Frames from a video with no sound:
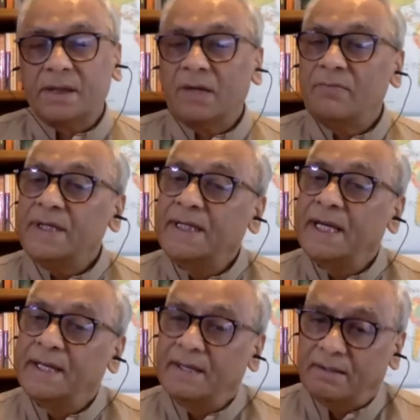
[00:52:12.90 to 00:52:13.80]

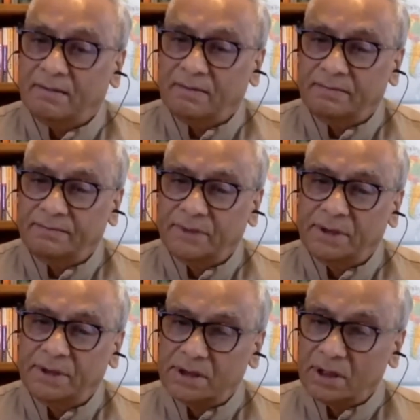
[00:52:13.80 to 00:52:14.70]
Savigyaya.
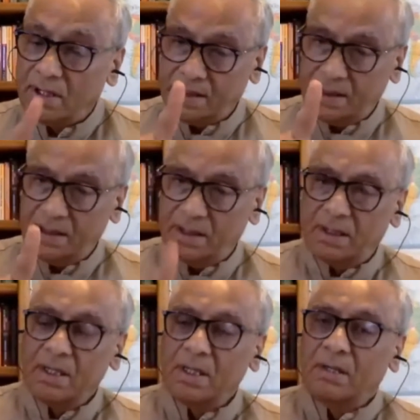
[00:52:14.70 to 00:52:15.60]
Sa,
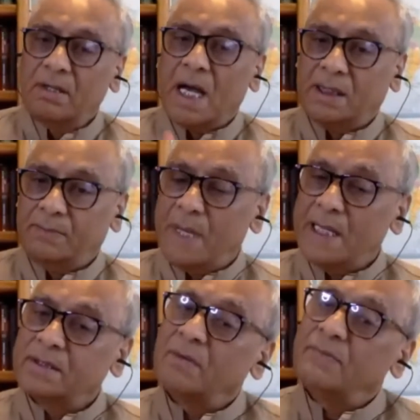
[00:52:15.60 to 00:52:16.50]
Atma
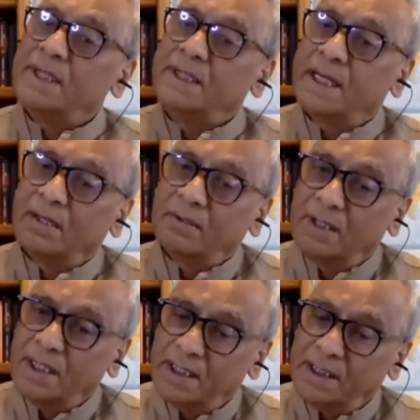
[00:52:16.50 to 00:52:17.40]
savigya
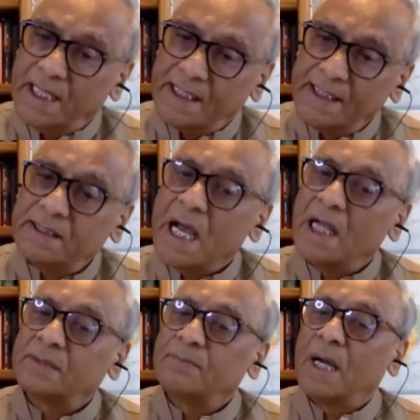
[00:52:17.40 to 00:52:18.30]
That is
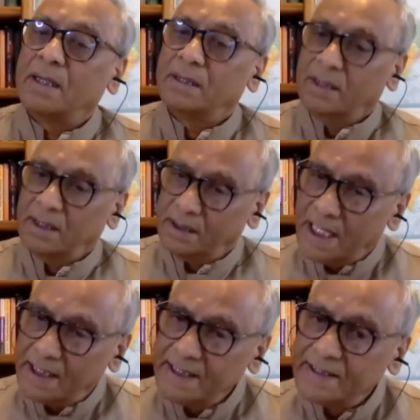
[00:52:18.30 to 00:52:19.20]
Atma.
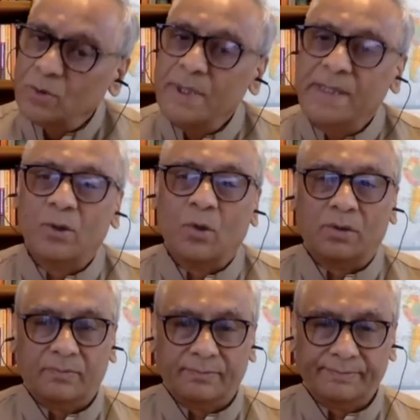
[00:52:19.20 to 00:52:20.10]
That is to be
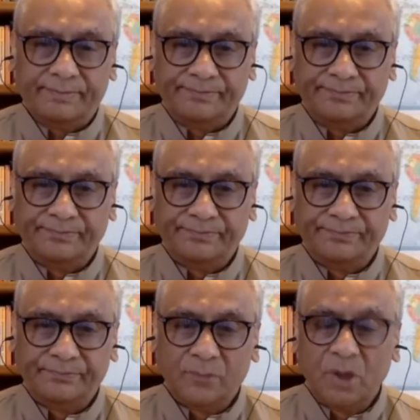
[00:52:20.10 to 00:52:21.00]
known.
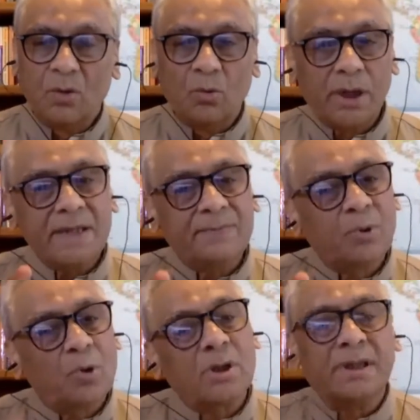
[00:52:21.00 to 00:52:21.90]
What is
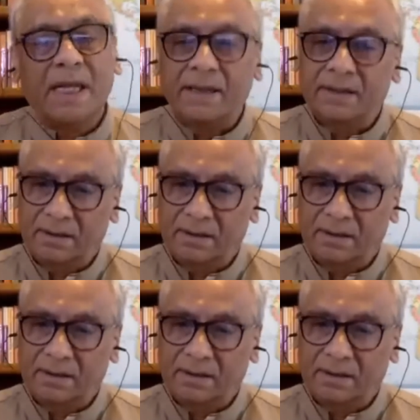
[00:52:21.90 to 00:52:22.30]
fourth then?